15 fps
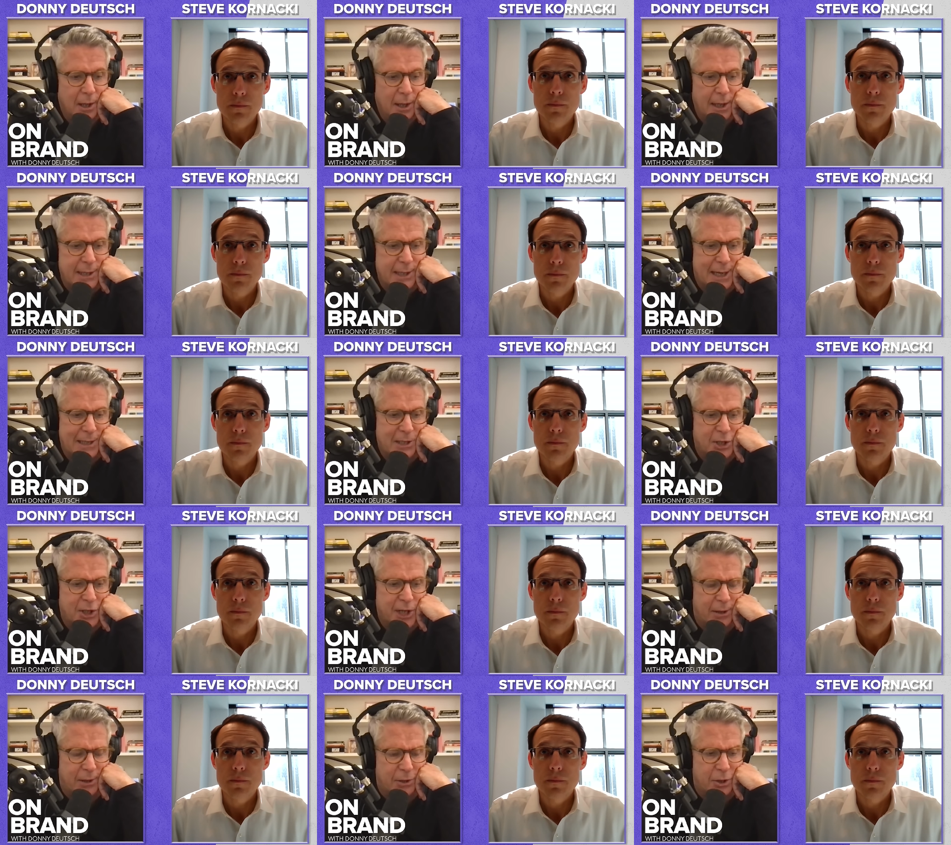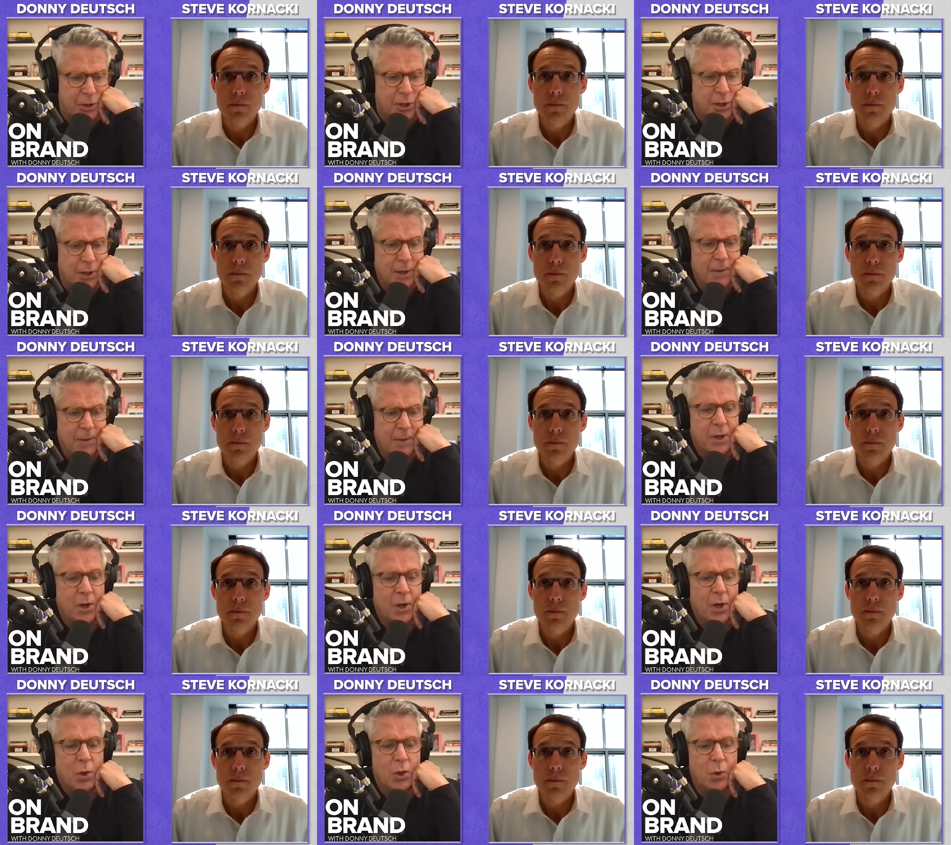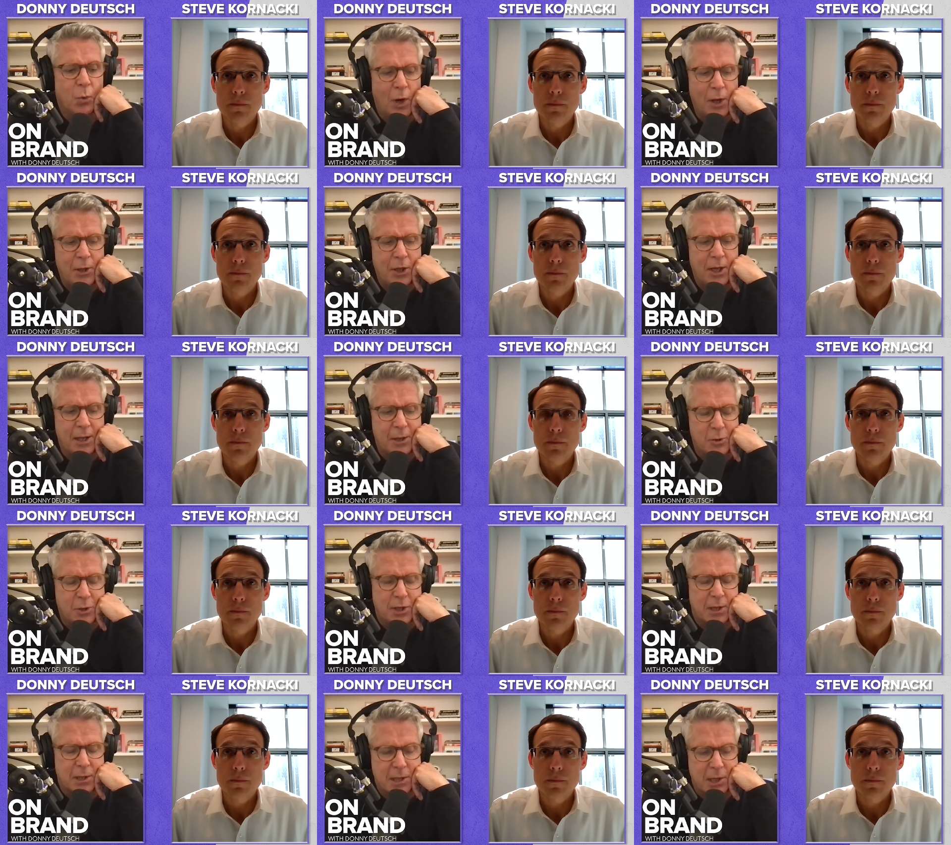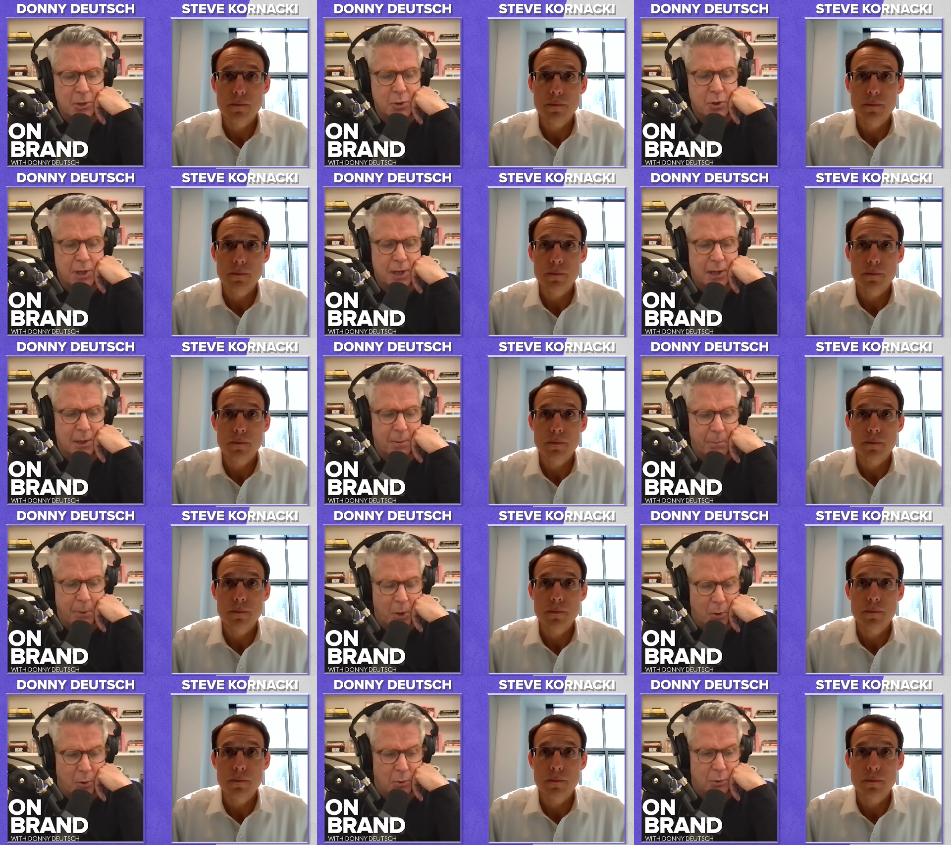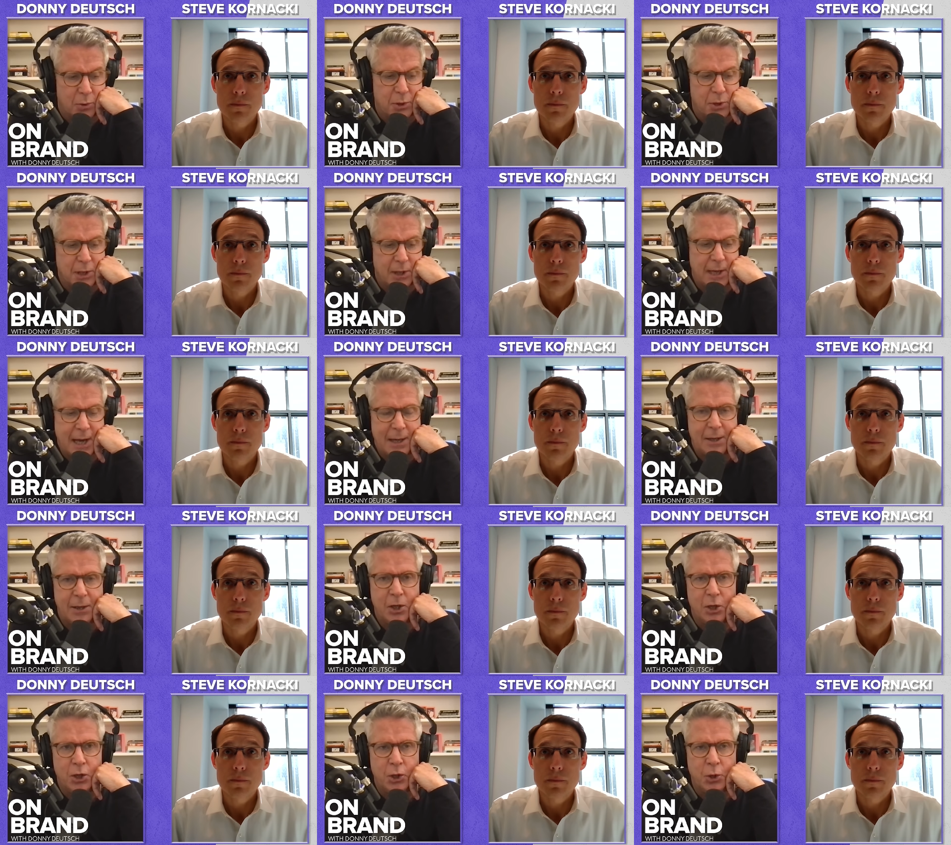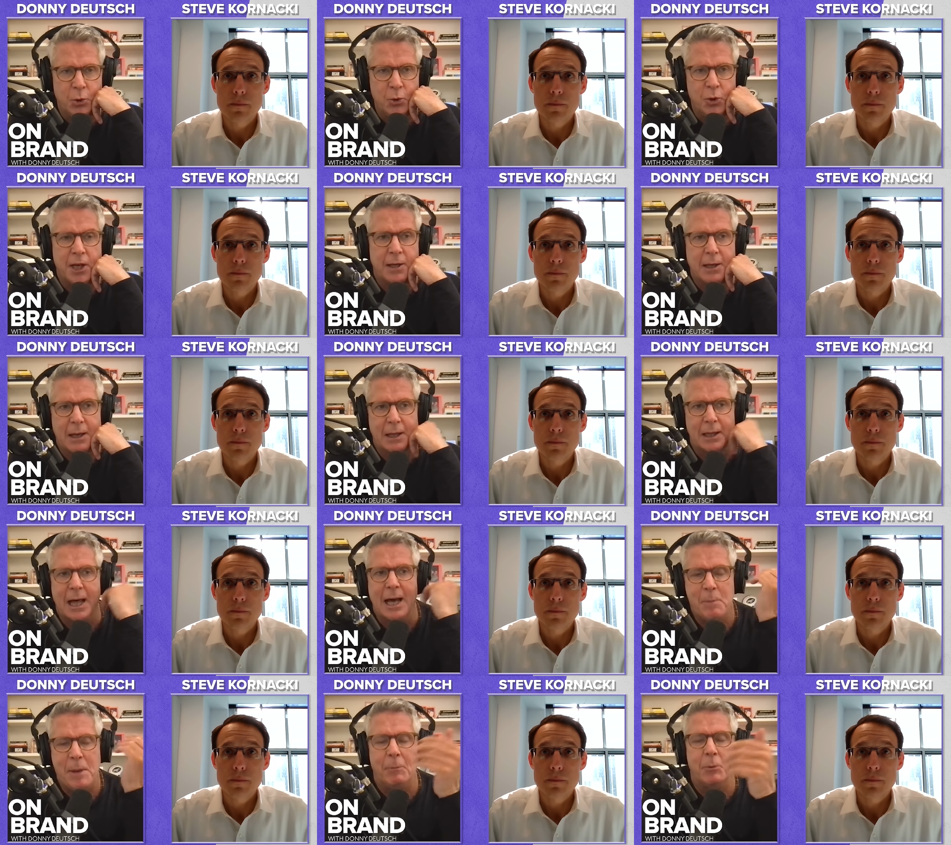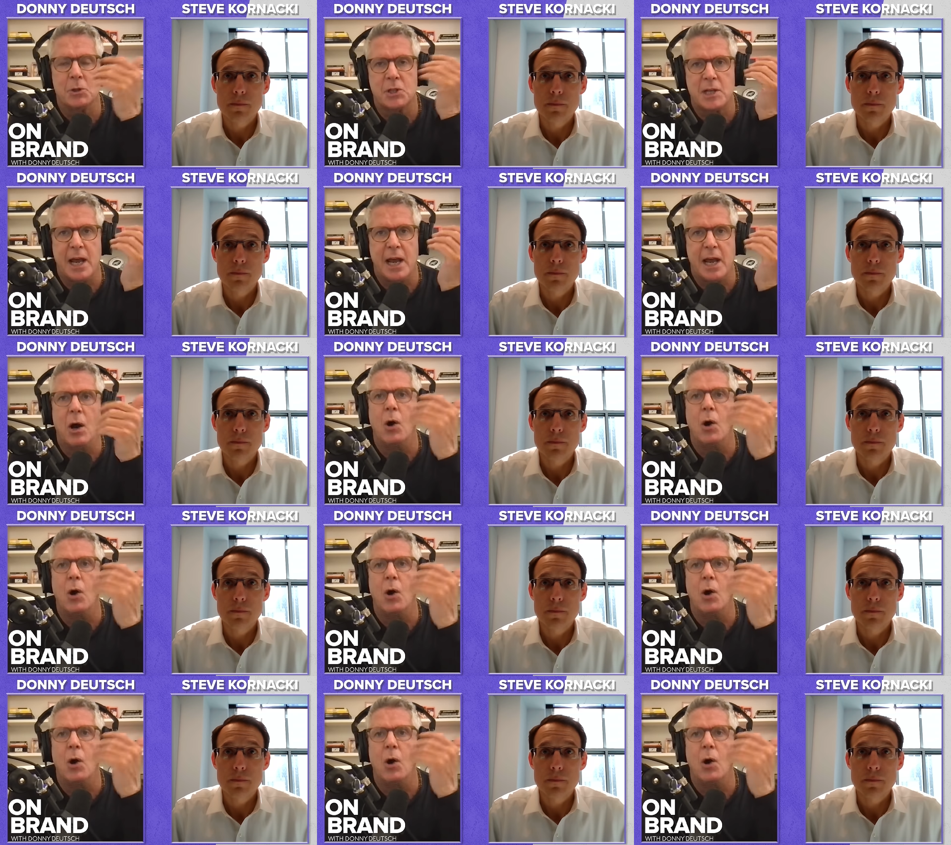Speaker 1: He's got his challenges the one thing that you said is interesting in the polls, in that you think a lot of people are saying,